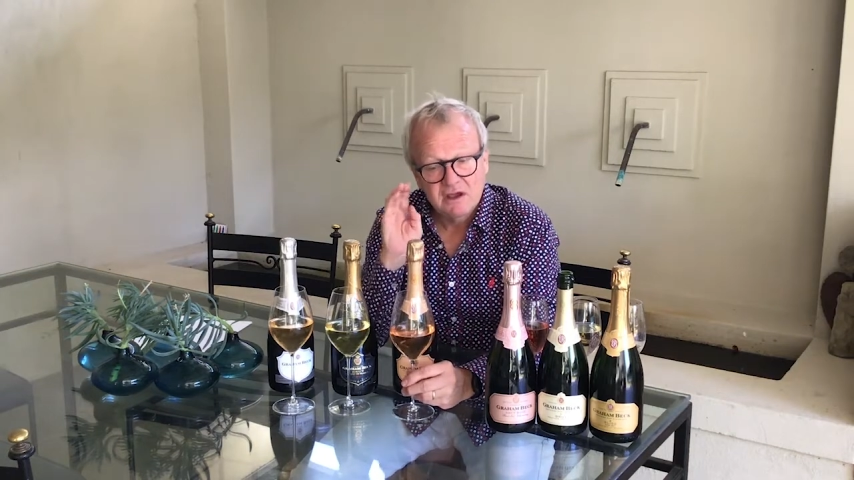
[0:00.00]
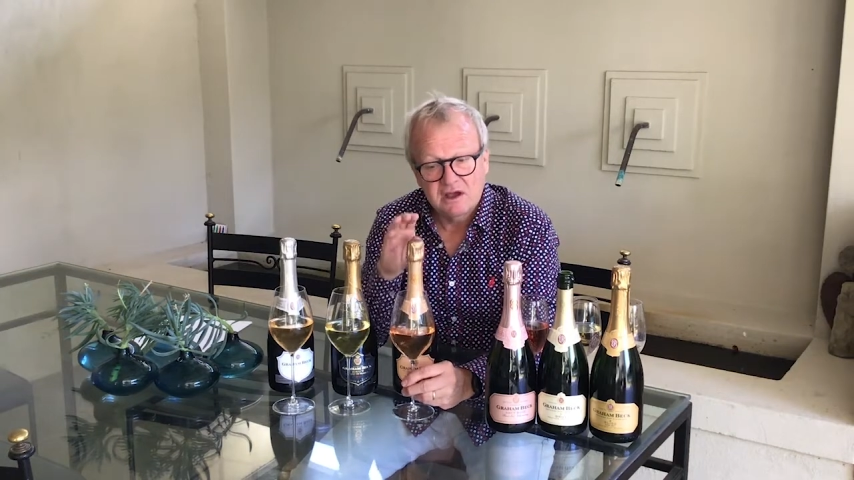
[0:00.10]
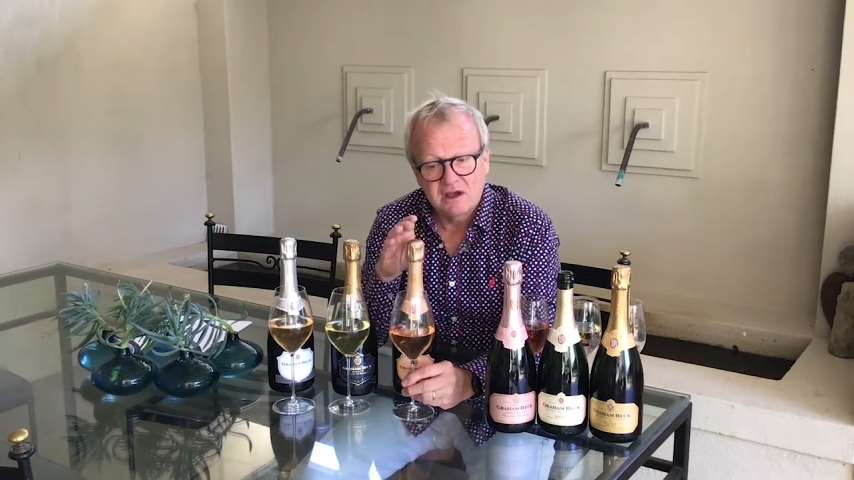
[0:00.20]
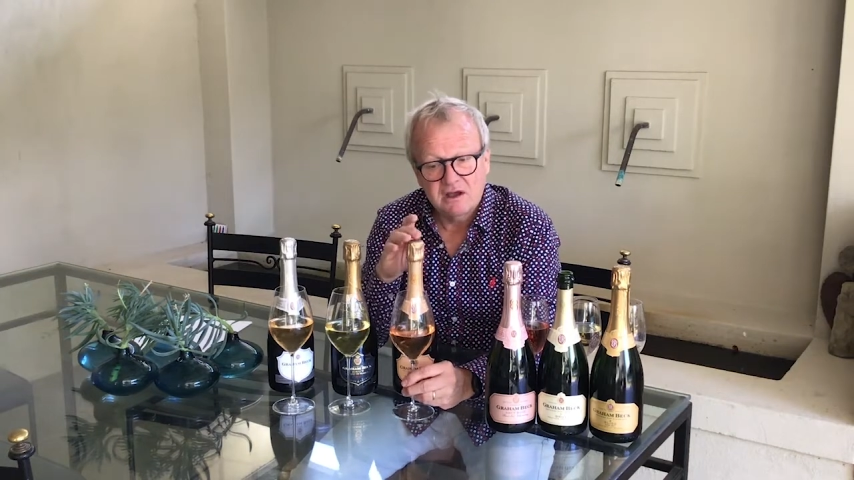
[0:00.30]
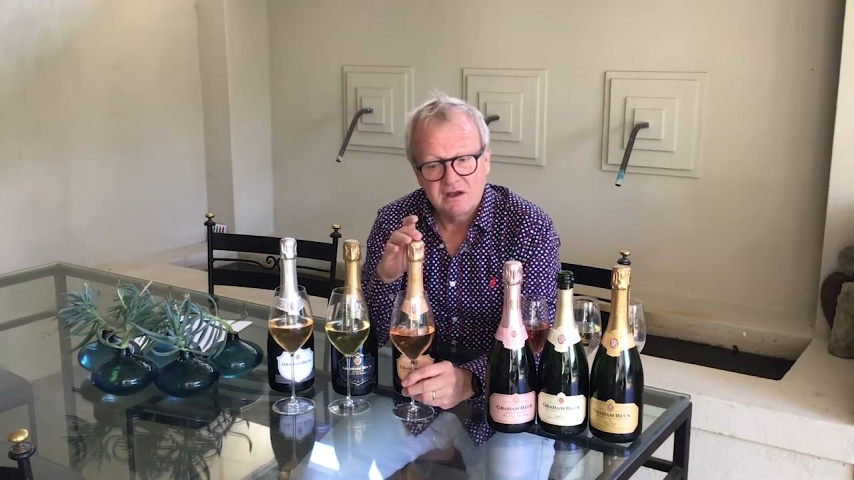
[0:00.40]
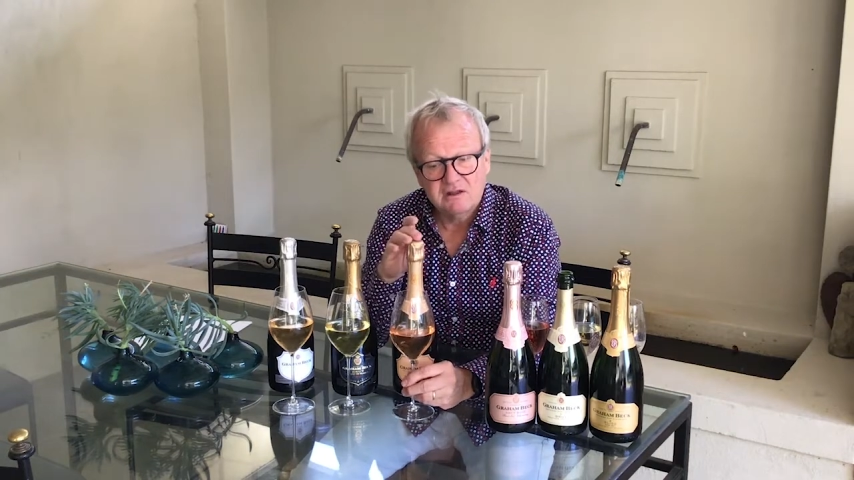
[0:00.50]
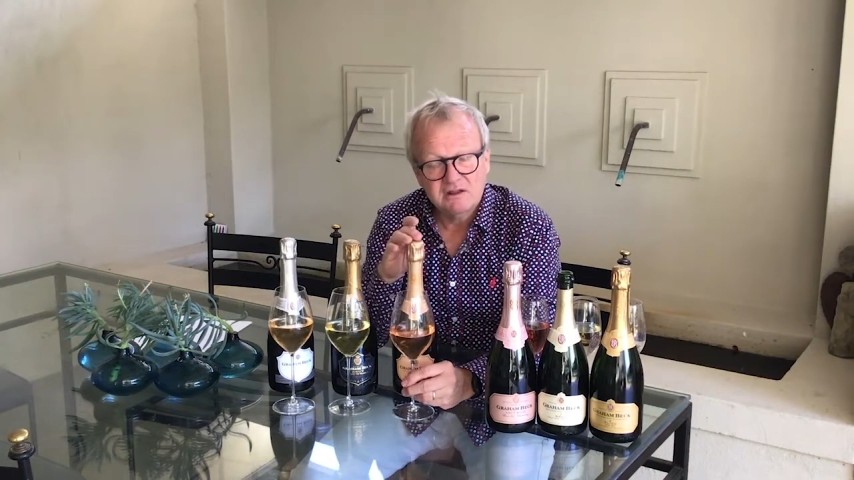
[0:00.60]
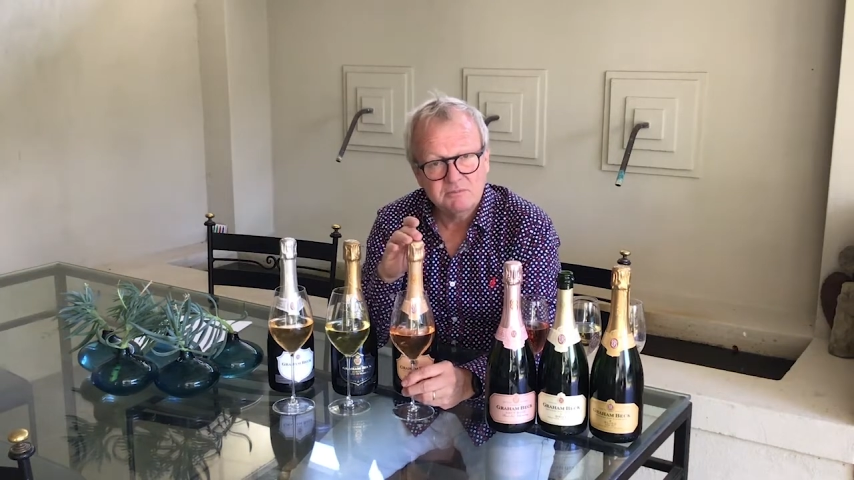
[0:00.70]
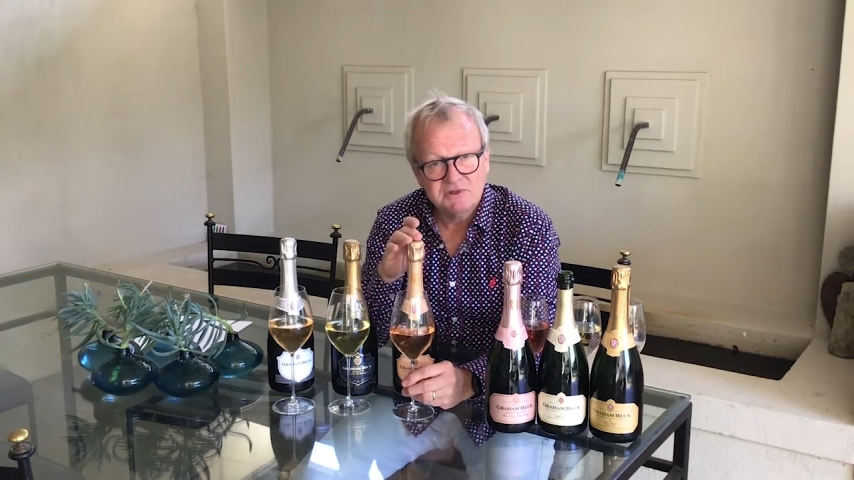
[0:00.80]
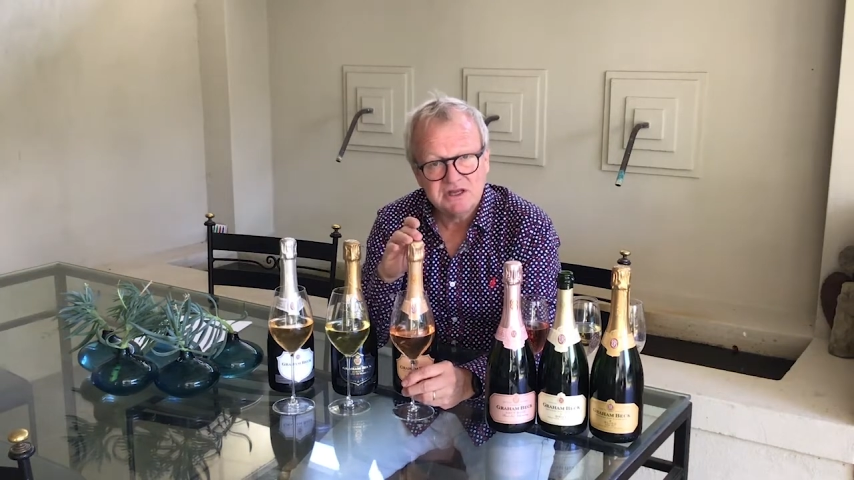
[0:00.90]

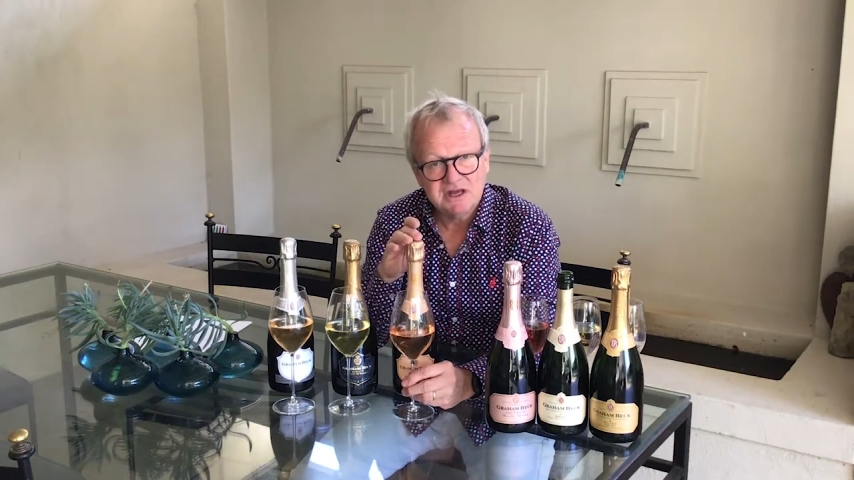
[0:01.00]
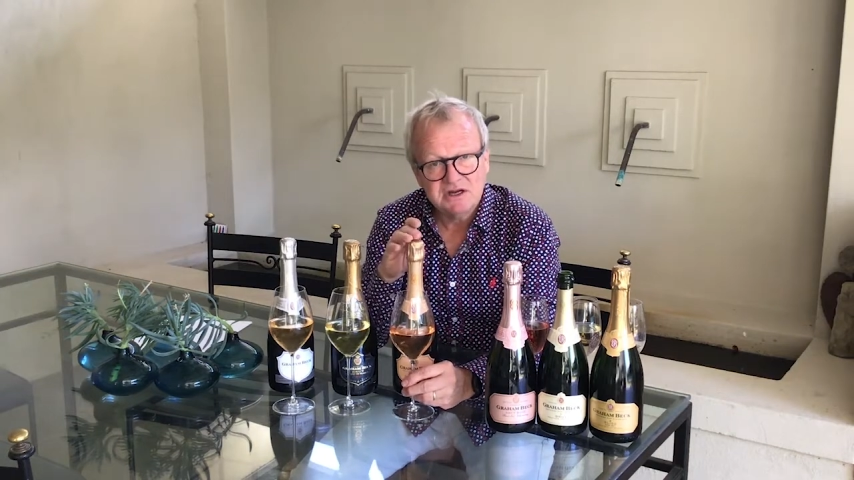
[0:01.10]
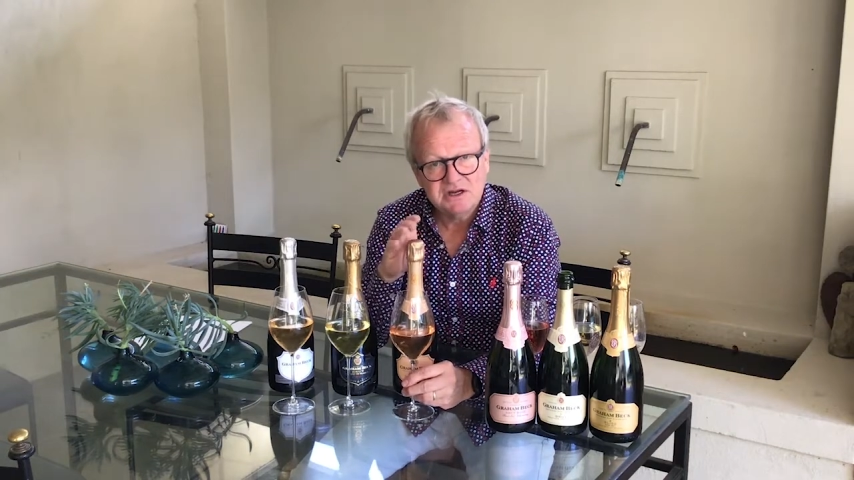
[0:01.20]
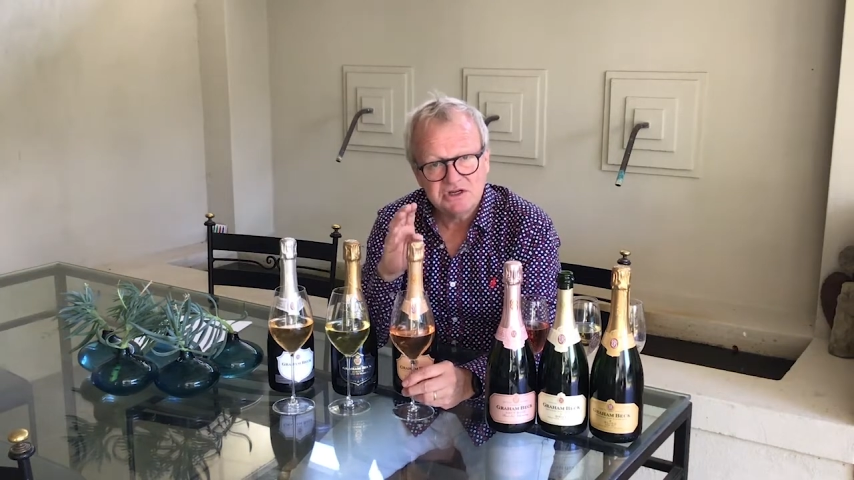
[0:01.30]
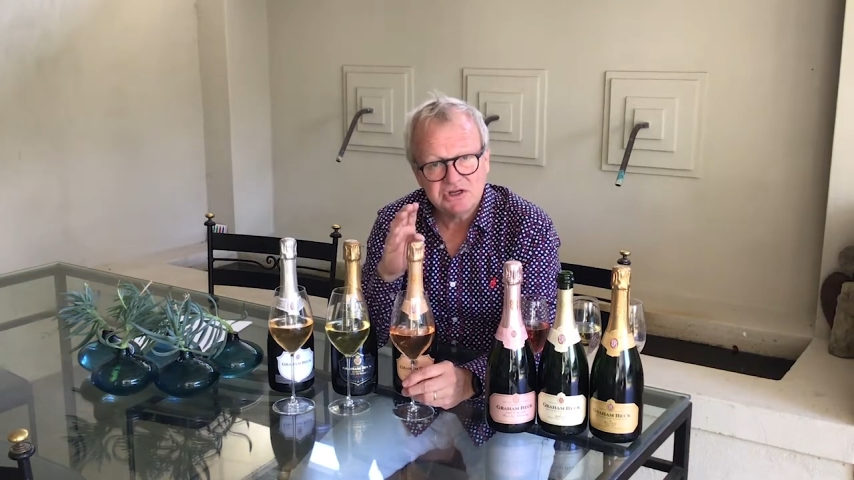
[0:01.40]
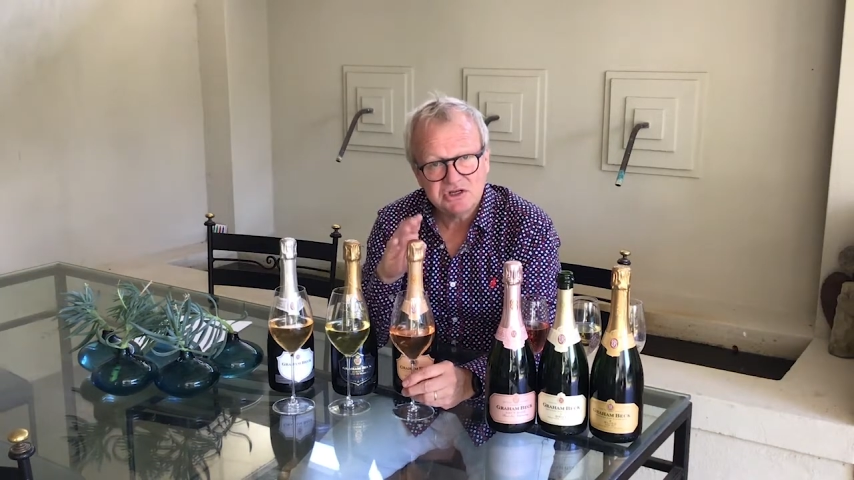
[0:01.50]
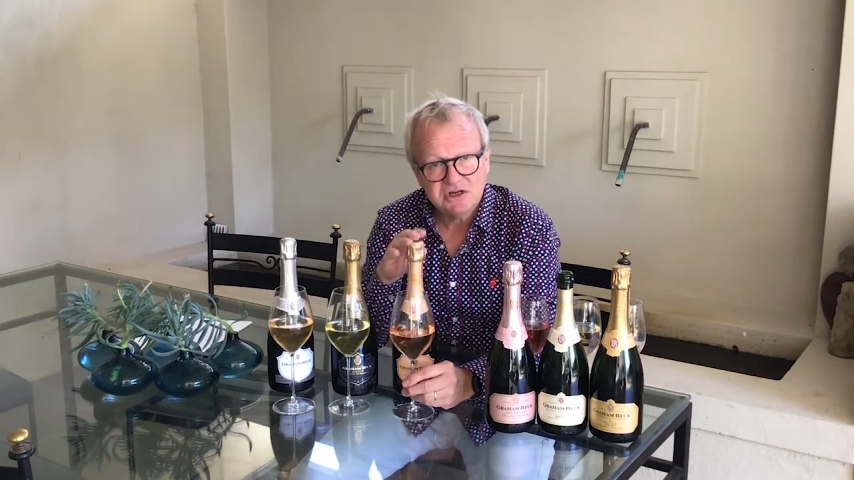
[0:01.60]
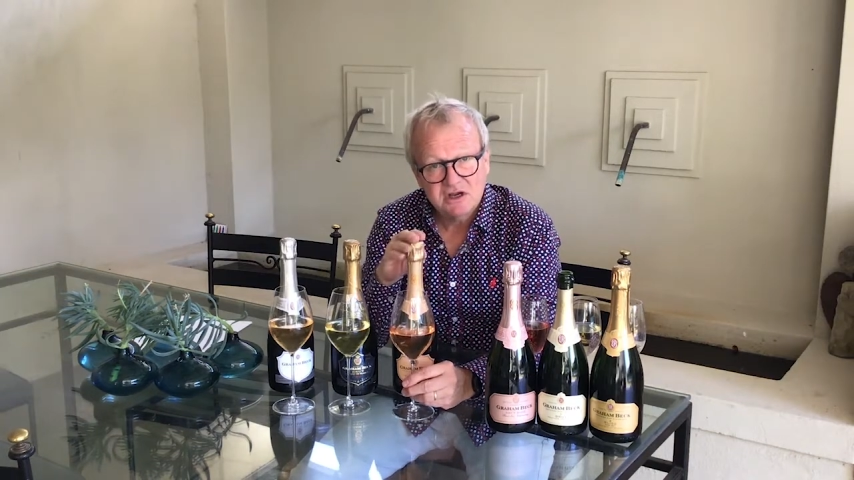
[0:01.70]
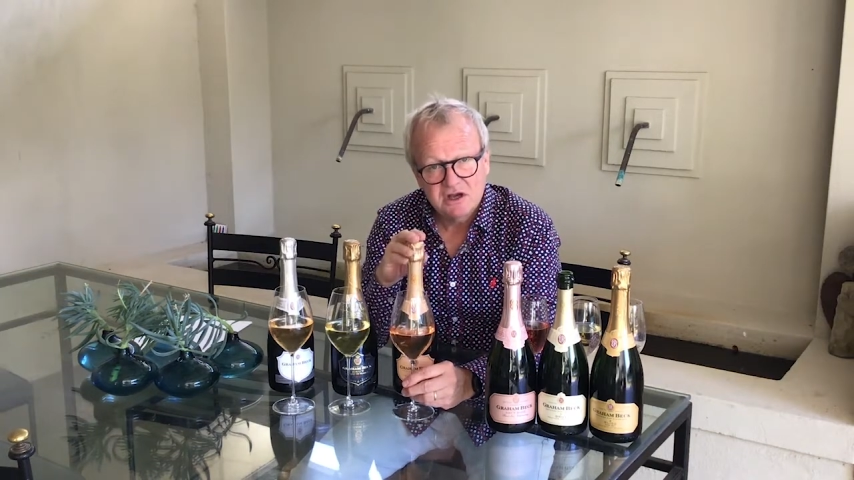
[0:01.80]
The percentage